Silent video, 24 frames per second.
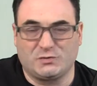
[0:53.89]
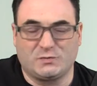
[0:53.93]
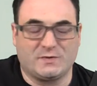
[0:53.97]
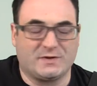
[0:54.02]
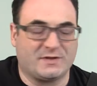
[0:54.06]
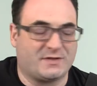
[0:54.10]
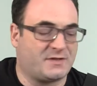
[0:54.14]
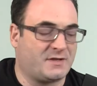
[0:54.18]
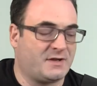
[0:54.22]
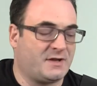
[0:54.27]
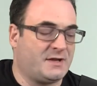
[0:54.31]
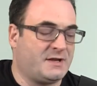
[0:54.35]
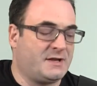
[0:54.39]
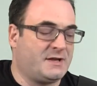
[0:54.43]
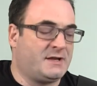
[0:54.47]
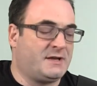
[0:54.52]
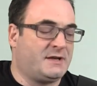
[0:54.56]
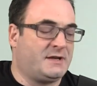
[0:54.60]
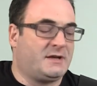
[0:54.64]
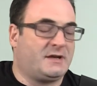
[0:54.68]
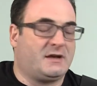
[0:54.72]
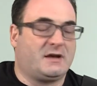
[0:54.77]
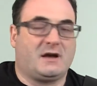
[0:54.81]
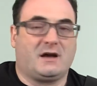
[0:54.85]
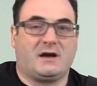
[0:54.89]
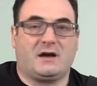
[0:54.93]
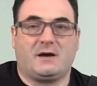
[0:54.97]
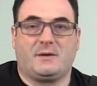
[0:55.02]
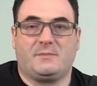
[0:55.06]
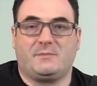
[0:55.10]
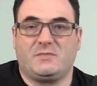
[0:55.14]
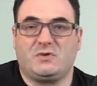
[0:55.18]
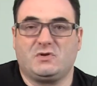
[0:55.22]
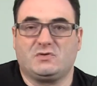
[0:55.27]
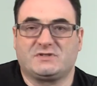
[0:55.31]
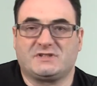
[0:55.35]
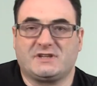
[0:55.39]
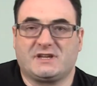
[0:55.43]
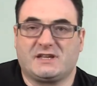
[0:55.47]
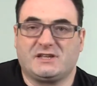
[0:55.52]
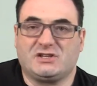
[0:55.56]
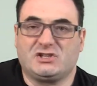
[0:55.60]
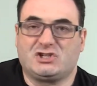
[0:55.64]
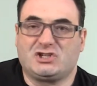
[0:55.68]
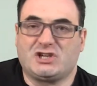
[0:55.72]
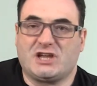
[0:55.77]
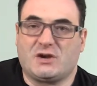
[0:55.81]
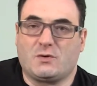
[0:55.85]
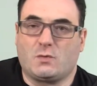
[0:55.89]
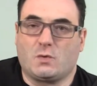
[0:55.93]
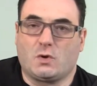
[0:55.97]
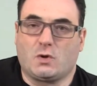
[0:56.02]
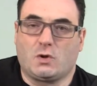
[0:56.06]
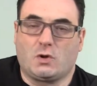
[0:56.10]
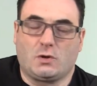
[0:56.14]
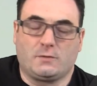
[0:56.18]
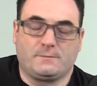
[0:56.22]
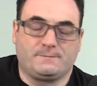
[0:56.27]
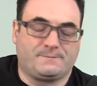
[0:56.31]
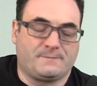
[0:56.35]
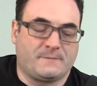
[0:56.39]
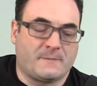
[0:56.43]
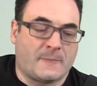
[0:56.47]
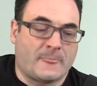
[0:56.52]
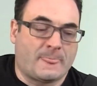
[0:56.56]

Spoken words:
with music in general.